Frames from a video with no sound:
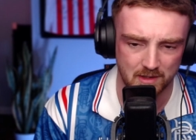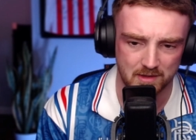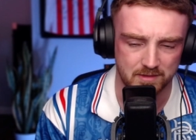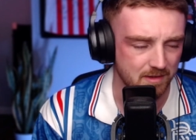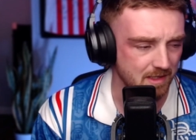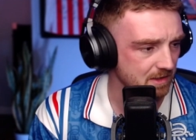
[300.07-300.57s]

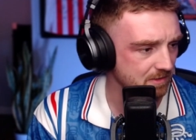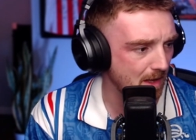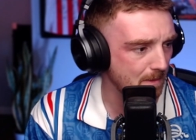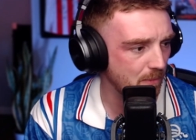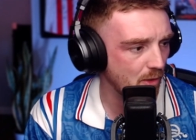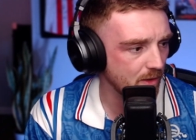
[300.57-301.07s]
to get to
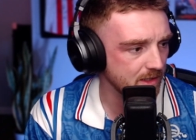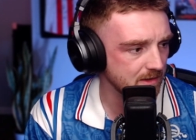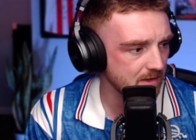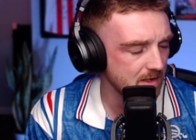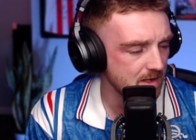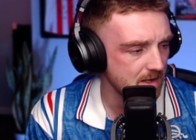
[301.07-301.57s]
that point.
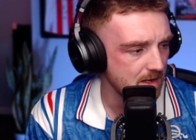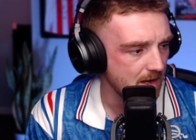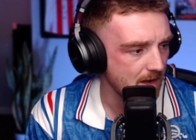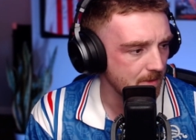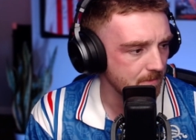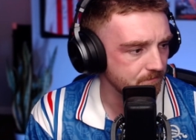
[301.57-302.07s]

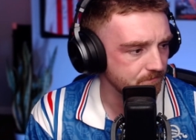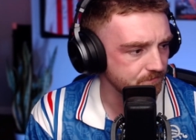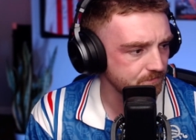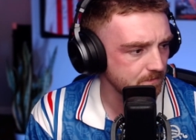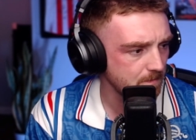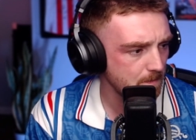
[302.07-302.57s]
Um,
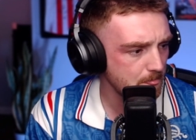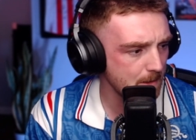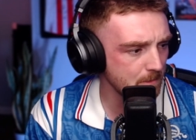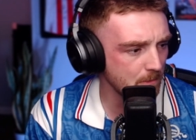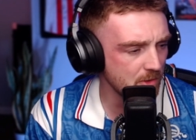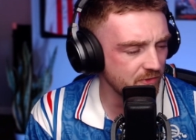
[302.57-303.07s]

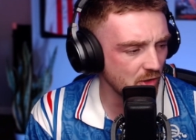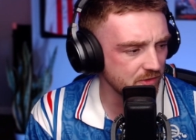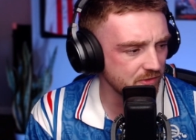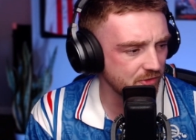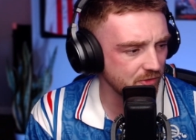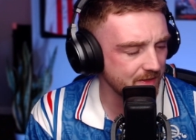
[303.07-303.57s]
but moving on
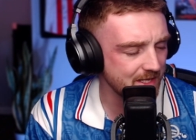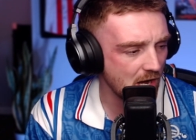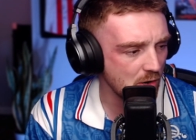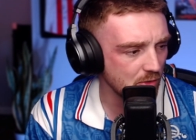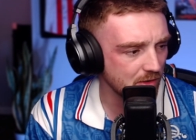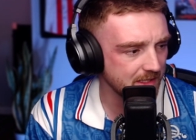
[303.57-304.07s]
to the
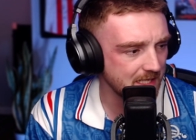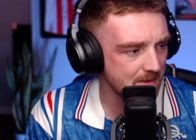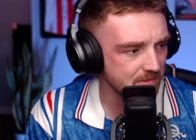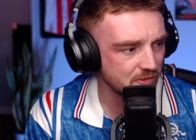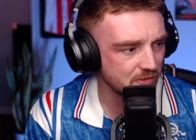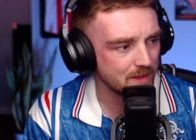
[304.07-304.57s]
Oakland game
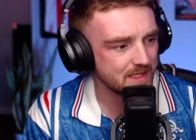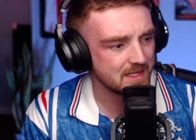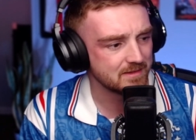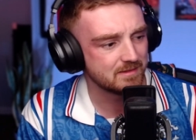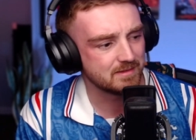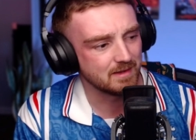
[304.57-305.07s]
this
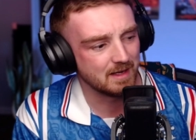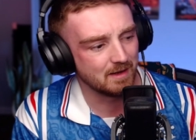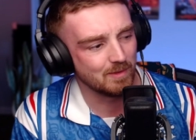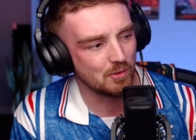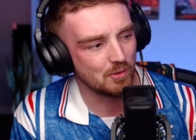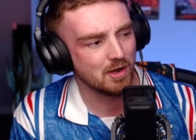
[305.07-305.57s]
weekend, uh,
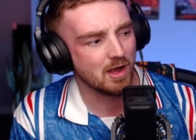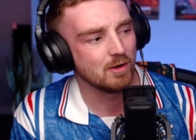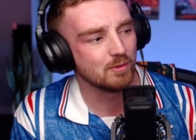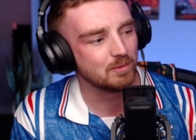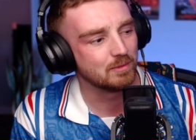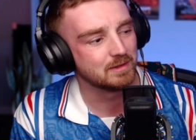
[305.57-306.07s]
we all
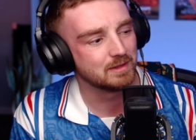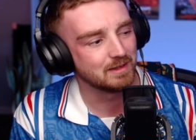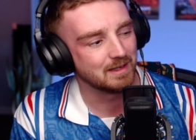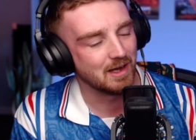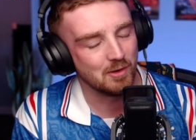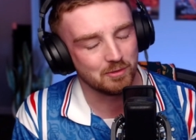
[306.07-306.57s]
know
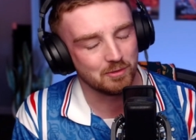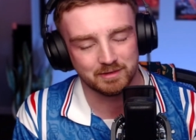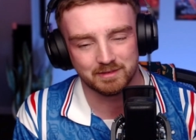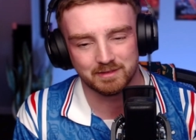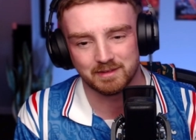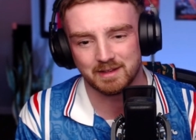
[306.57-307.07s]

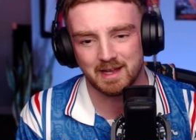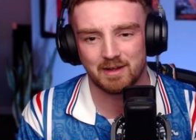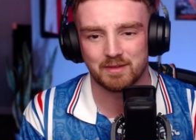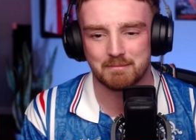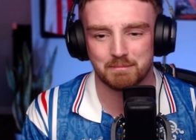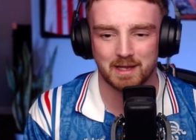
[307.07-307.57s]
Oakland and how
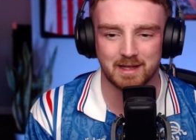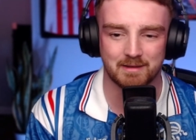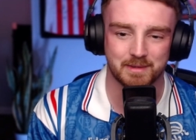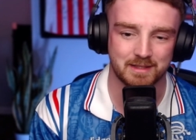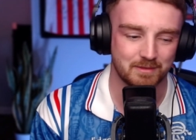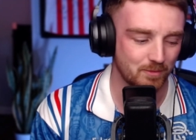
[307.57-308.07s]
they play. I
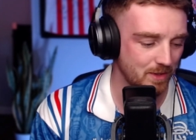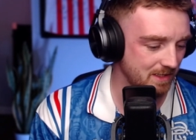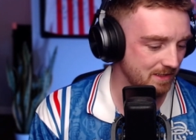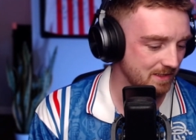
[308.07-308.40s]
mean, we